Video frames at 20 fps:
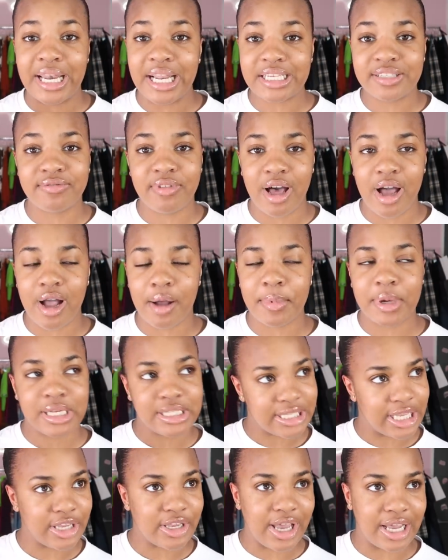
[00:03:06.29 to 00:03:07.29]
next vlog, I'm gonna
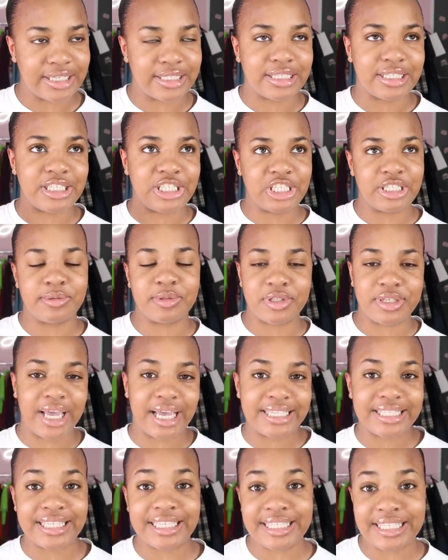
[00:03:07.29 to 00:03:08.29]
take you guys to the gym so you
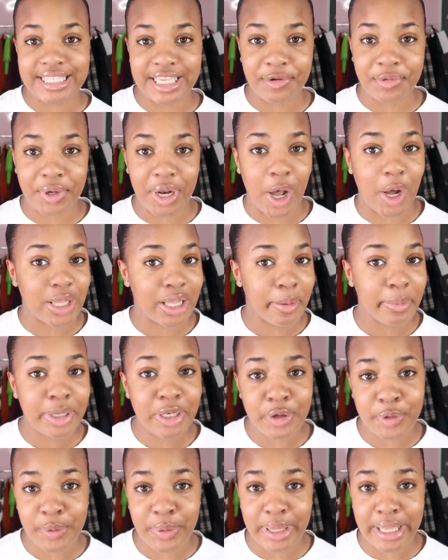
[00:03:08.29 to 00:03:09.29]
guys can see what all I be
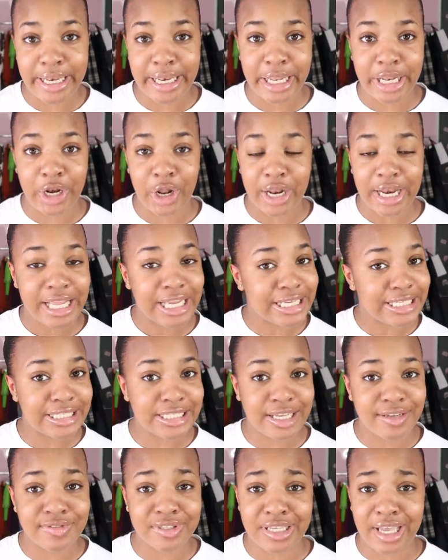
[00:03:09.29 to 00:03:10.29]
doing and all that good
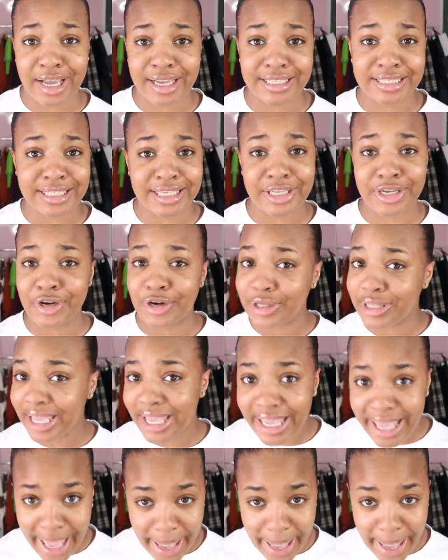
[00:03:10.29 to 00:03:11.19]
stuff, so y'all can see girl ain't